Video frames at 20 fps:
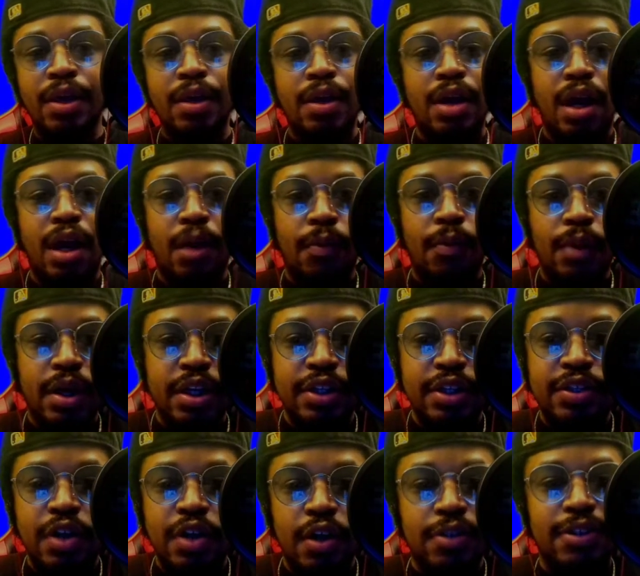I want to
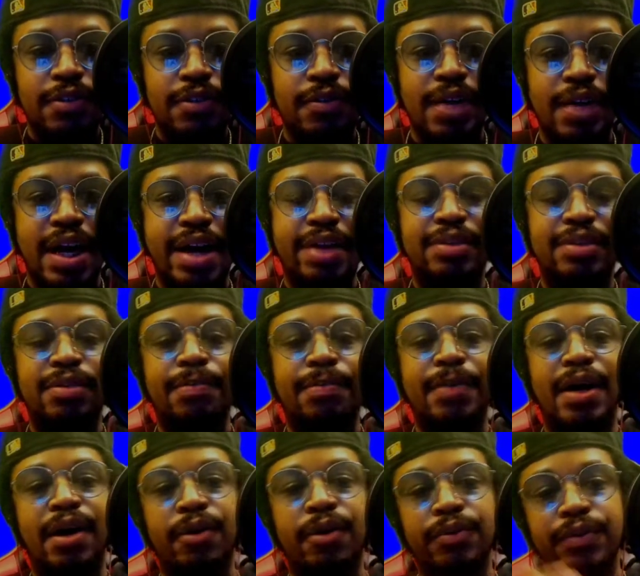talk to you guys
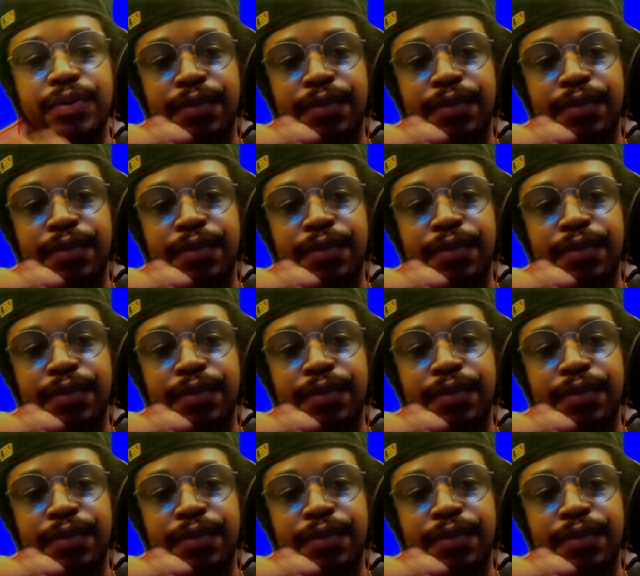about